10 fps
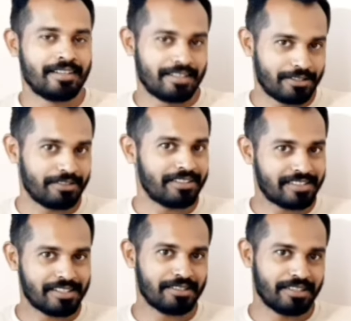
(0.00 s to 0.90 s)
So this
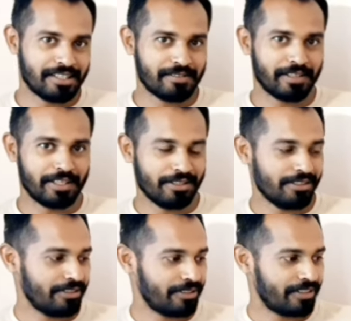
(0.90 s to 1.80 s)
is today's video.
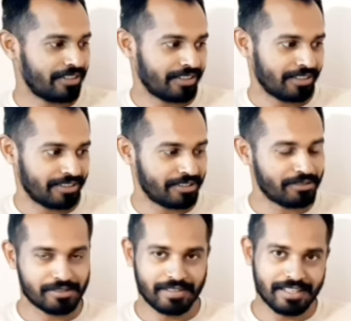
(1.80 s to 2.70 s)
It was
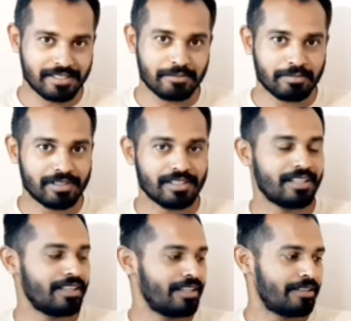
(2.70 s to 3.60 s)
very simple.
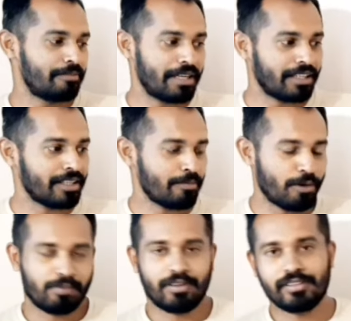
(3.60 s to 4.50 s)
Making a
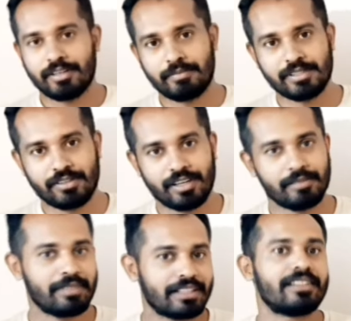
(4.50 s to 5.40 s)
popcorn cup is not a
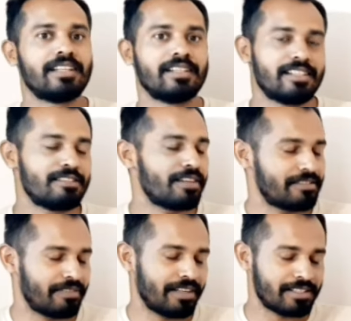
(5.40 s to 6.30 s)
big thing. It was
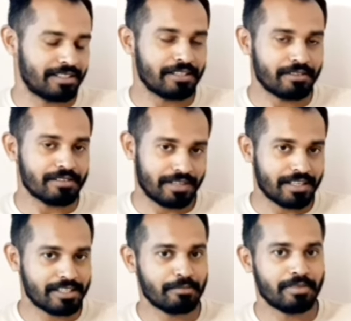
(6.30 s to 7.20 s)
very
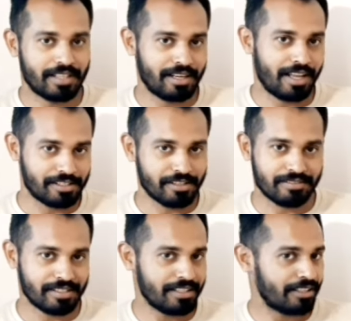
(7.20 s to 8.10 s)
simple, that as you have
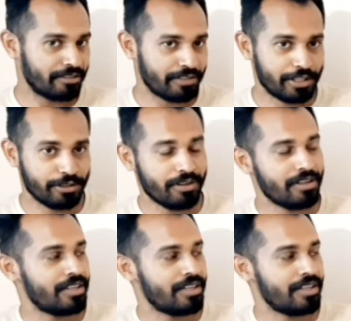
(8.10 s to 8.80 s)
seen in the video.